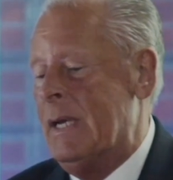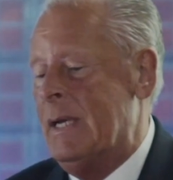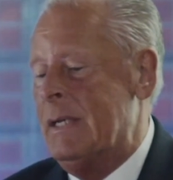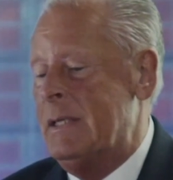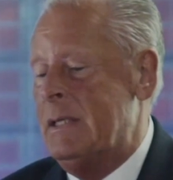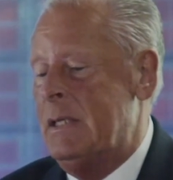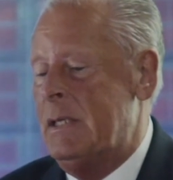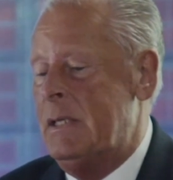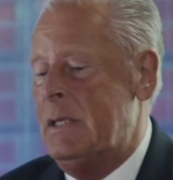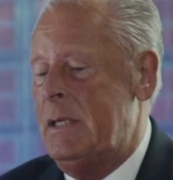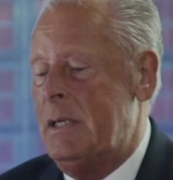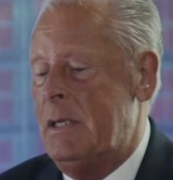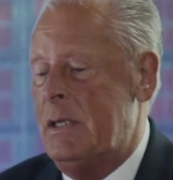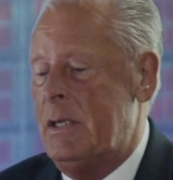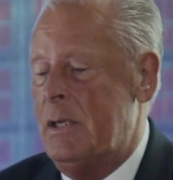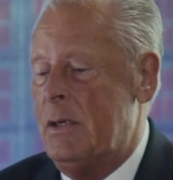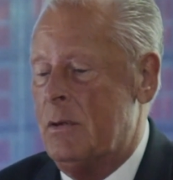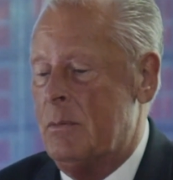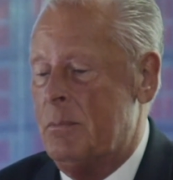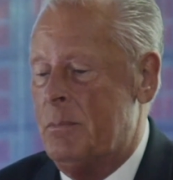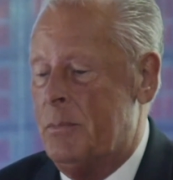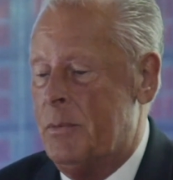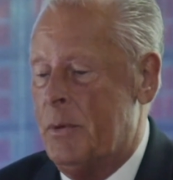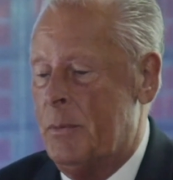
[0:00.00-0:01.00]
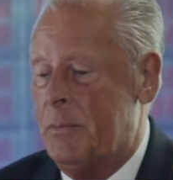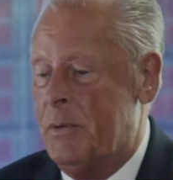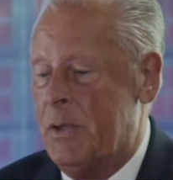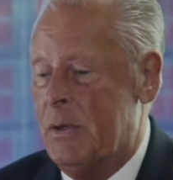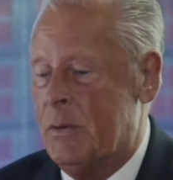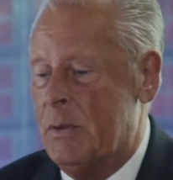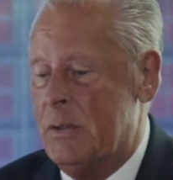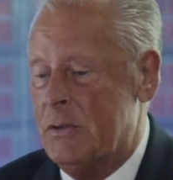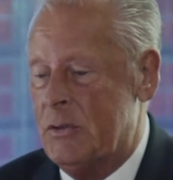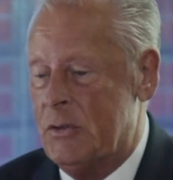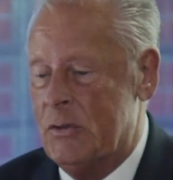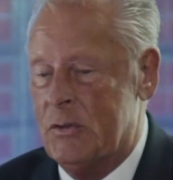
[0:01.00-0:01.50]
on Property
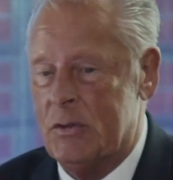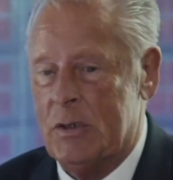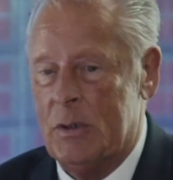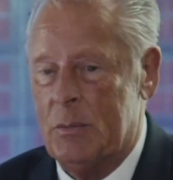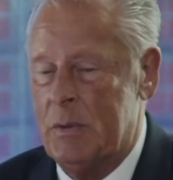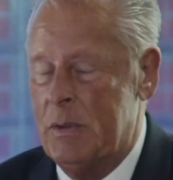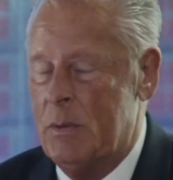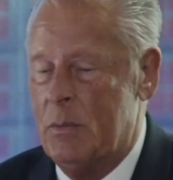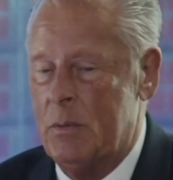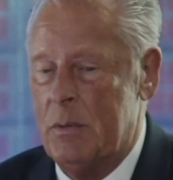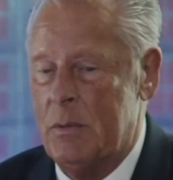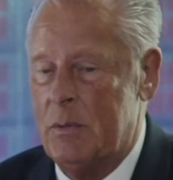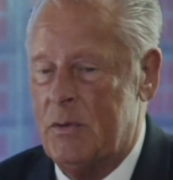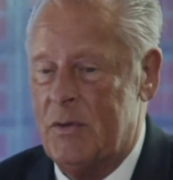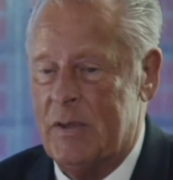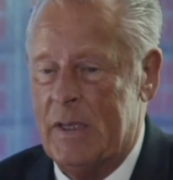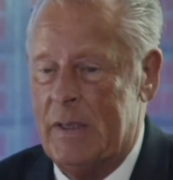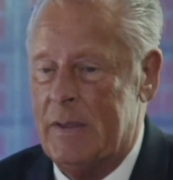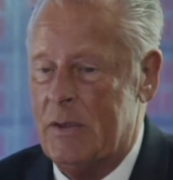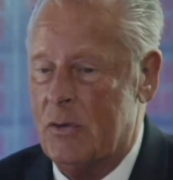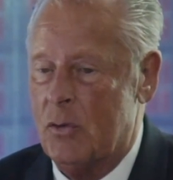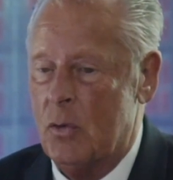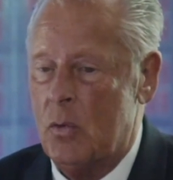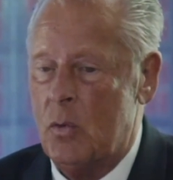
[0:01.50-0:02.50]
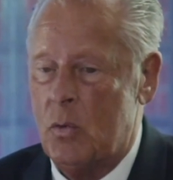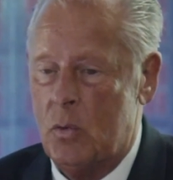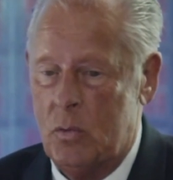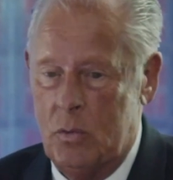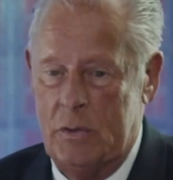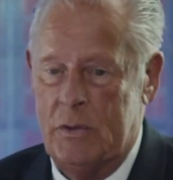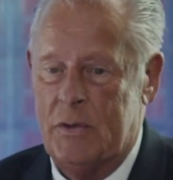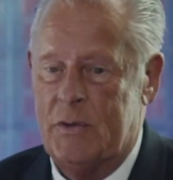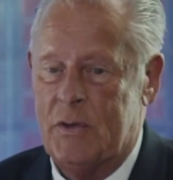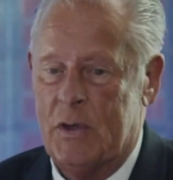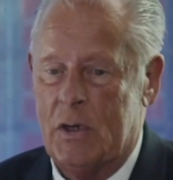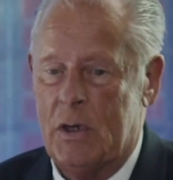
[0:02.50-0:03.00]
Question Time, we were saying this
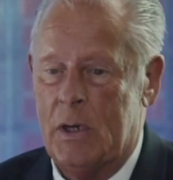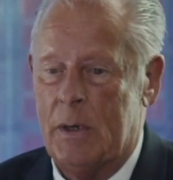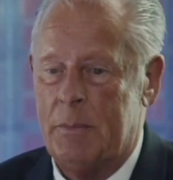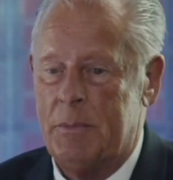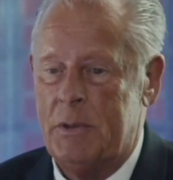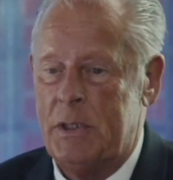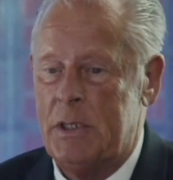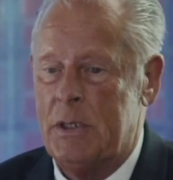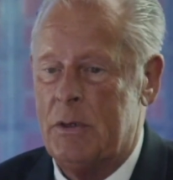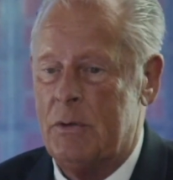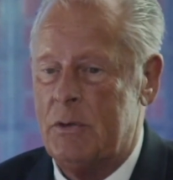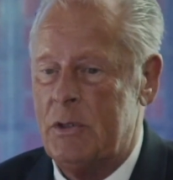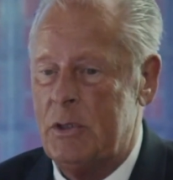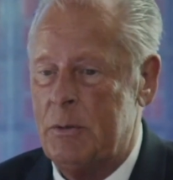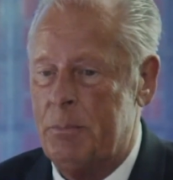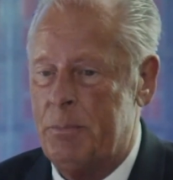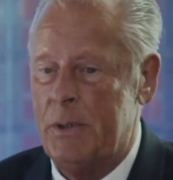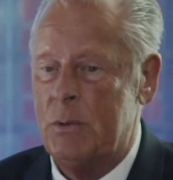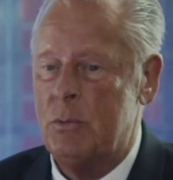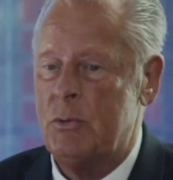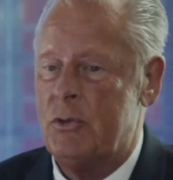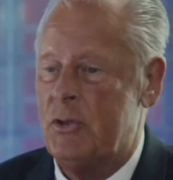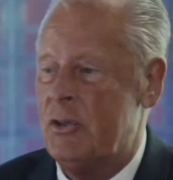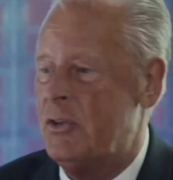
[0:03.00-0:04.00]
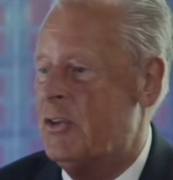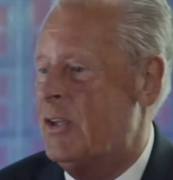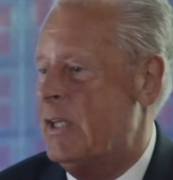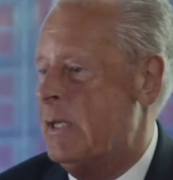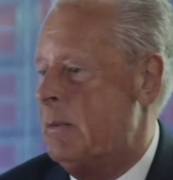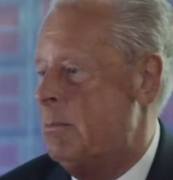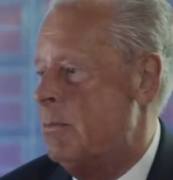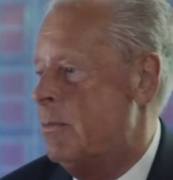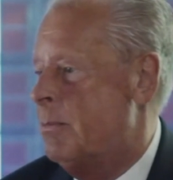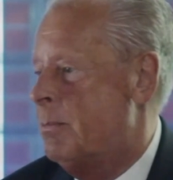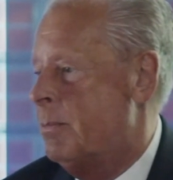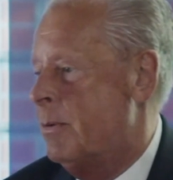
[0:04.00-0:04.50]
all the time. You build your
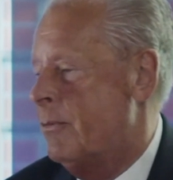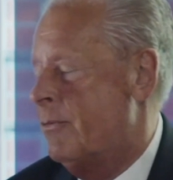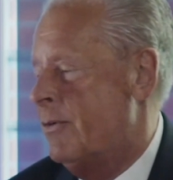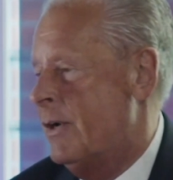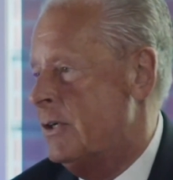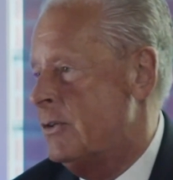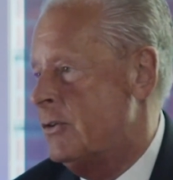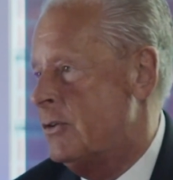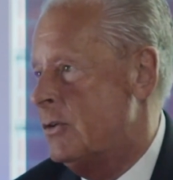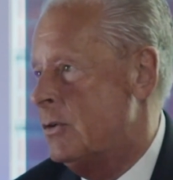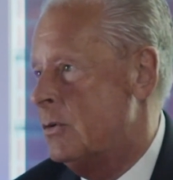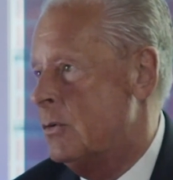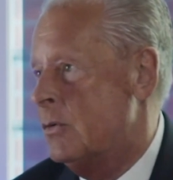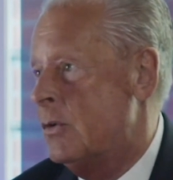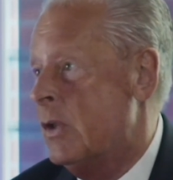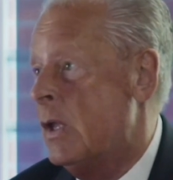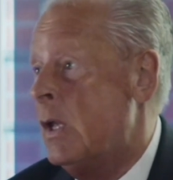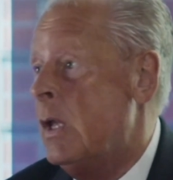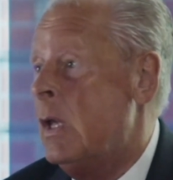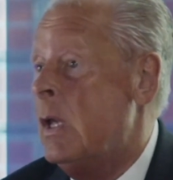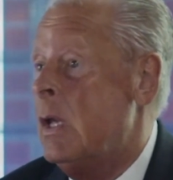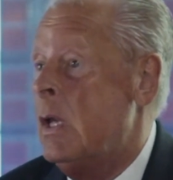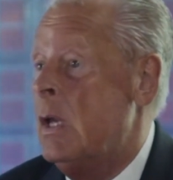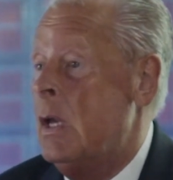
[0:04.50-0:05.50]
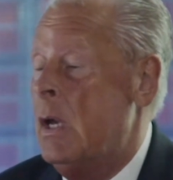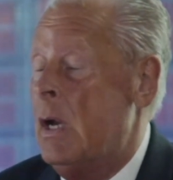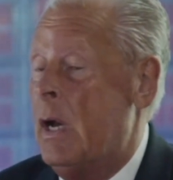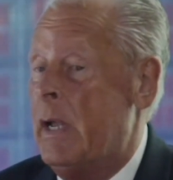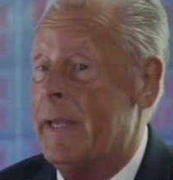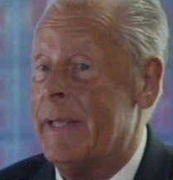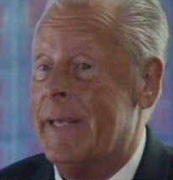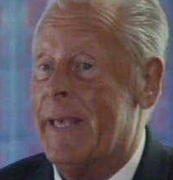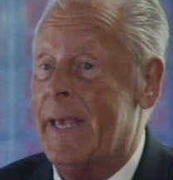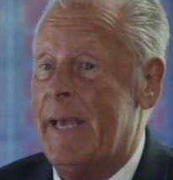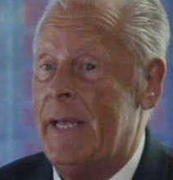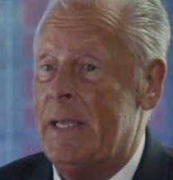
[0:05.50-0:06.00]
team of professionals,
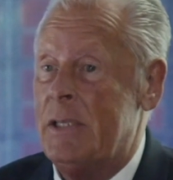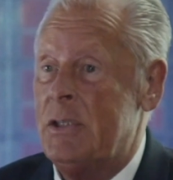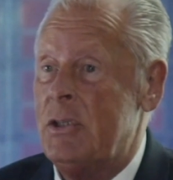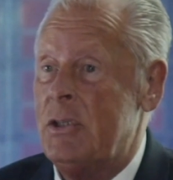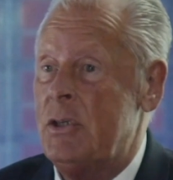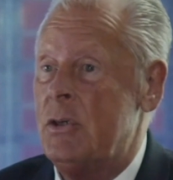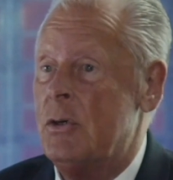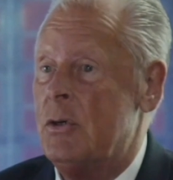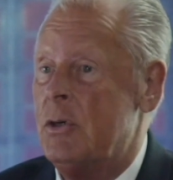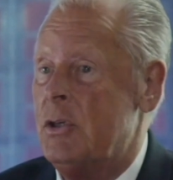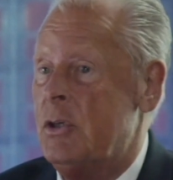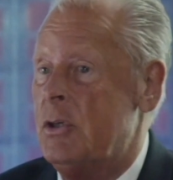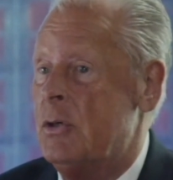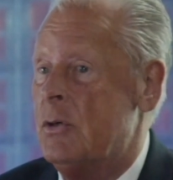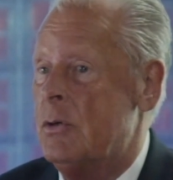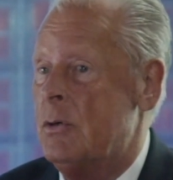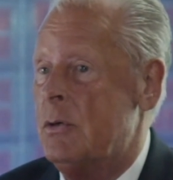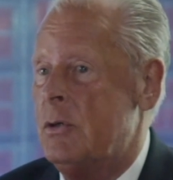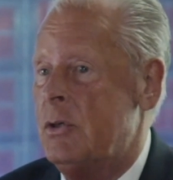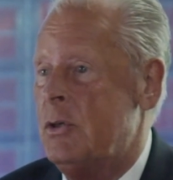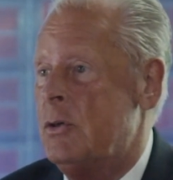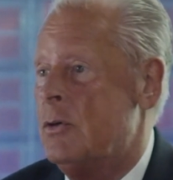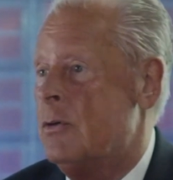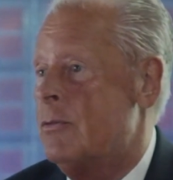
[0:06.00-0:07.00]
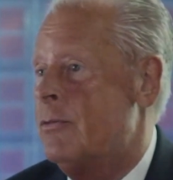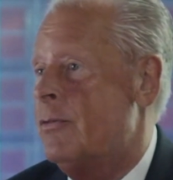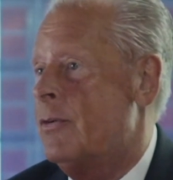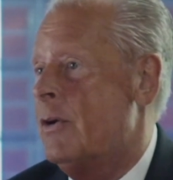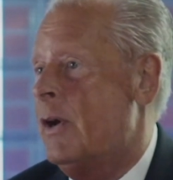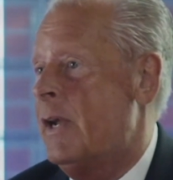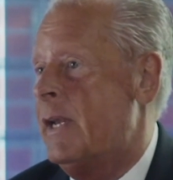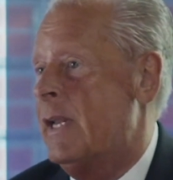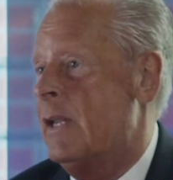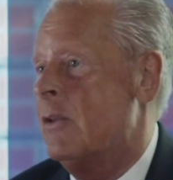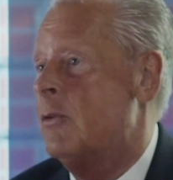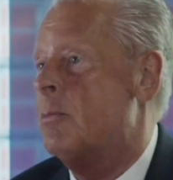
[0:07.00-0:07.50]
and again, your
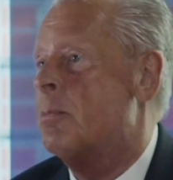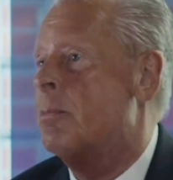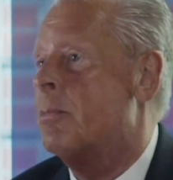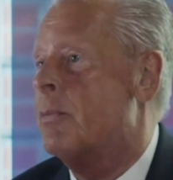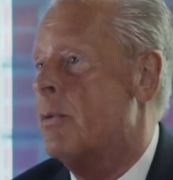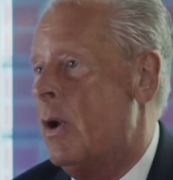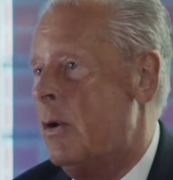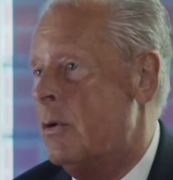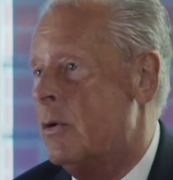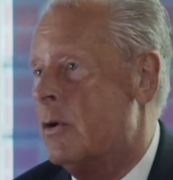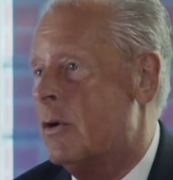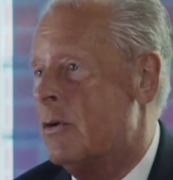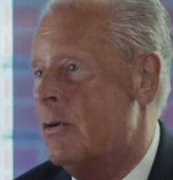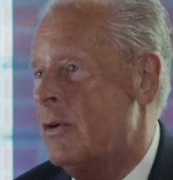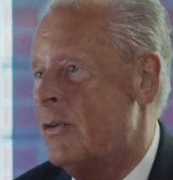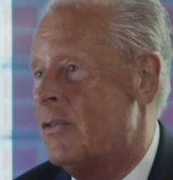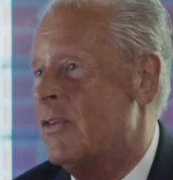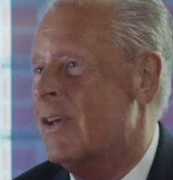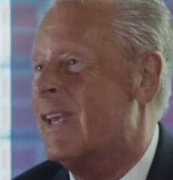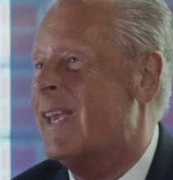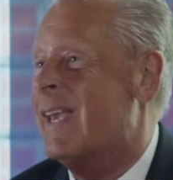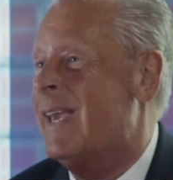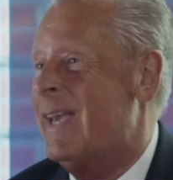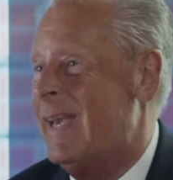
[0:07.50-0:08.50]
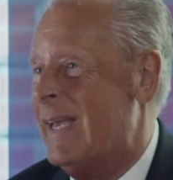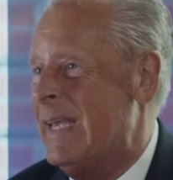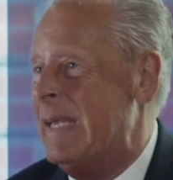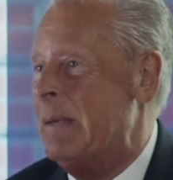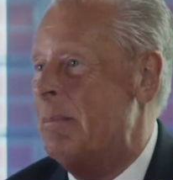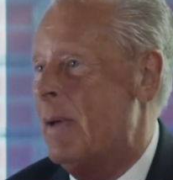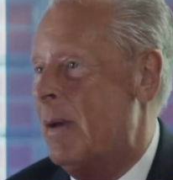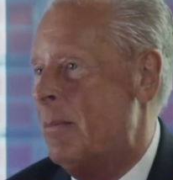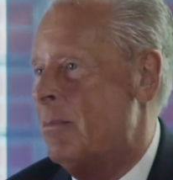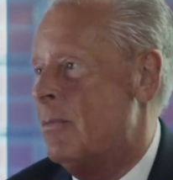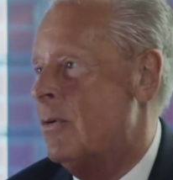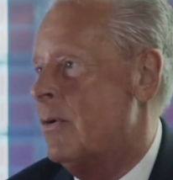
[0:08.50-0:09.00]
finance broker is a key
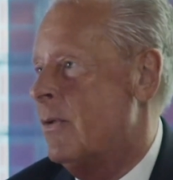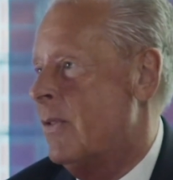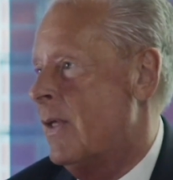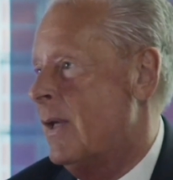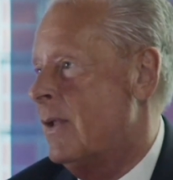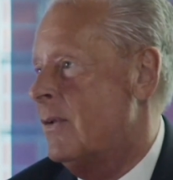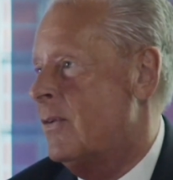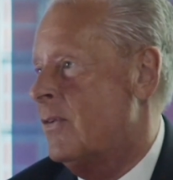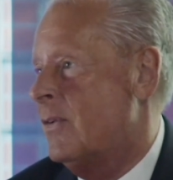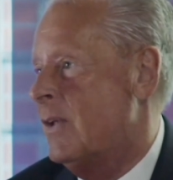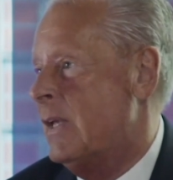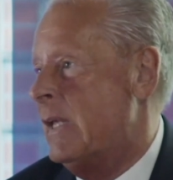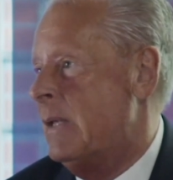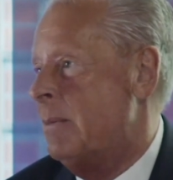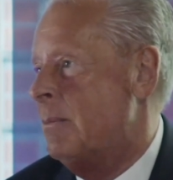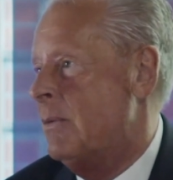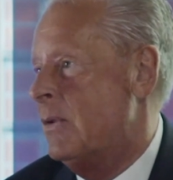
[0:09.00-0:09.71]
member of that team,